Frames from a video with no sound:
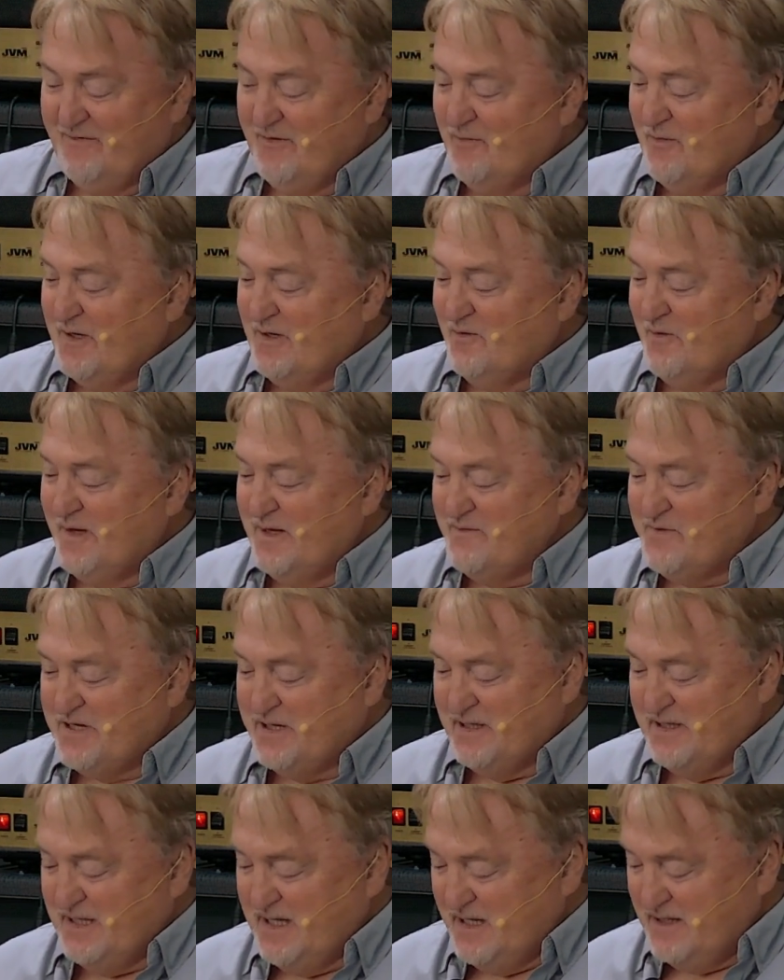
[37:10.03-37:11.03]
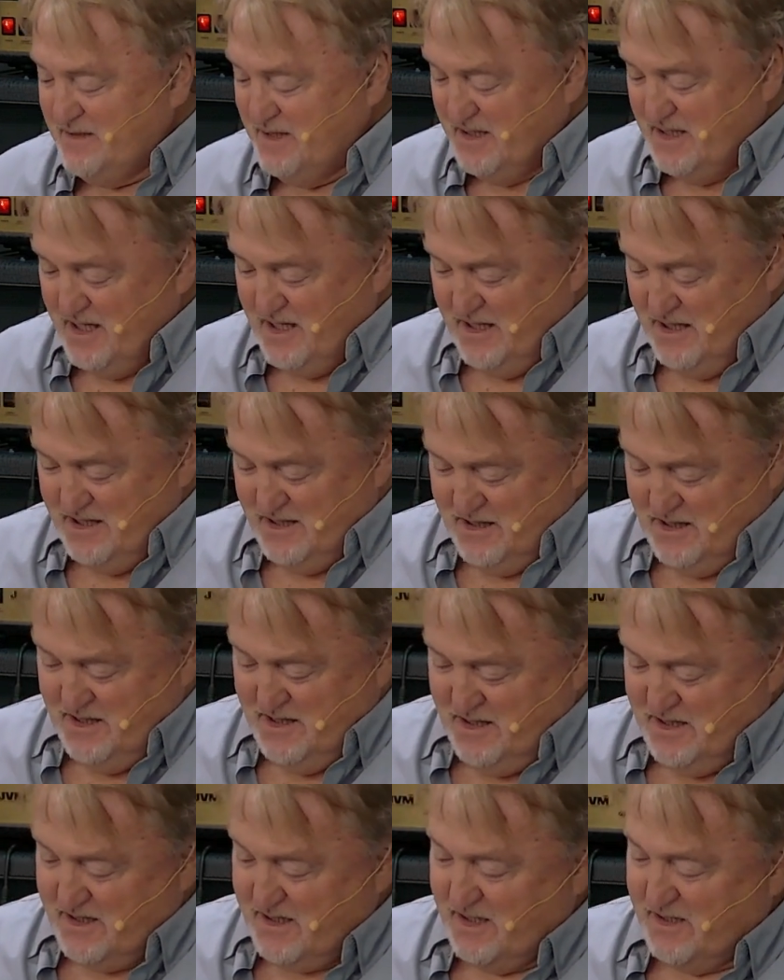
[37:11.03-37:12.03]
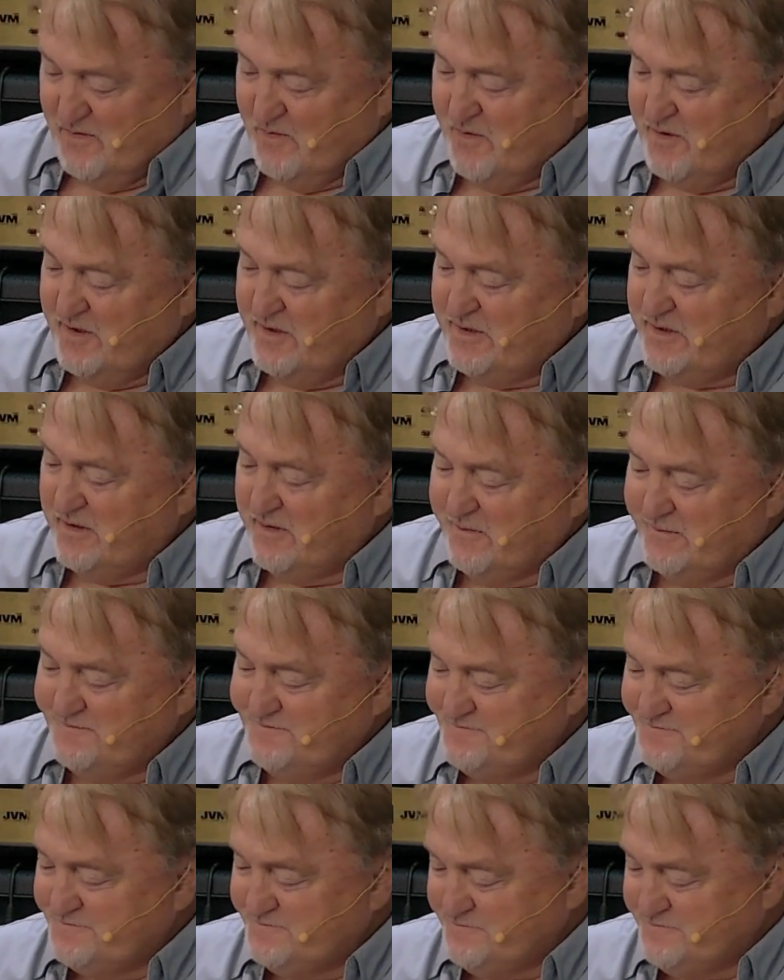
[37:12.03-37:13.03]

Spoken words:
If you wonder why I'm sitting down today, because I wanted to.